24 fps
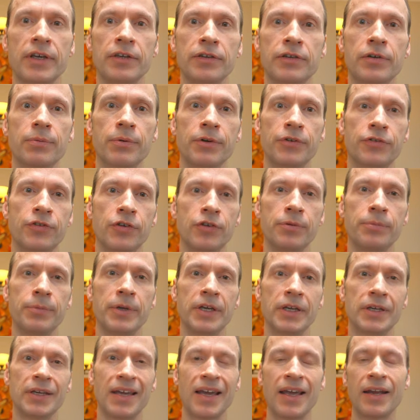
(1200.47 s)
into
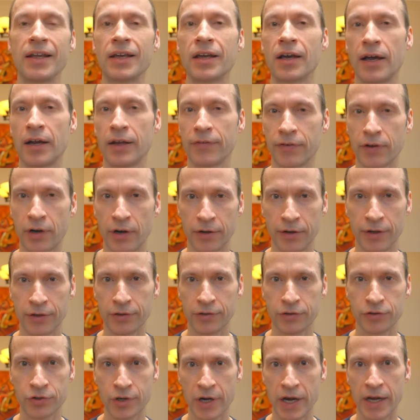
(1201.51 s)
resuming any kind of
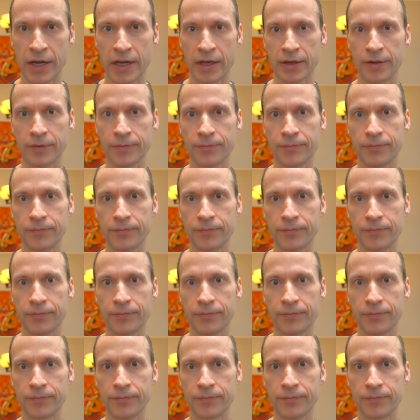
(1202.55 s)
cardio training.